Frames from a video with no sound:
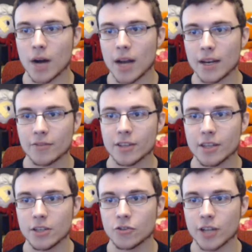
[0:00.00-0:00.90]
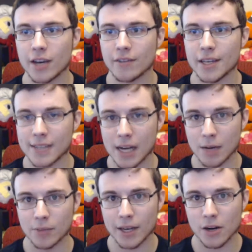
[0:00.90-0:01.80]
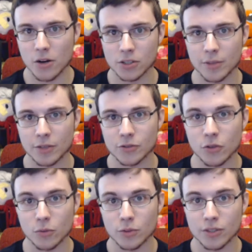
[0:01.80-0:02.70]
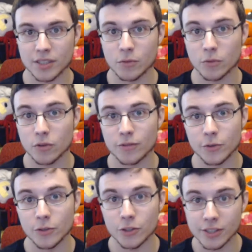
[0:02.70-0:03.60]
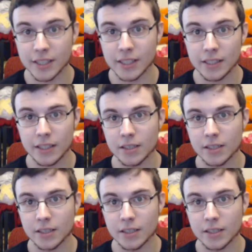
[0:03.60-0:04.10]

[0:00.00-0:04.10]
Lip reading: I definitely think you should have a top player or someone else notable in the scene review your seating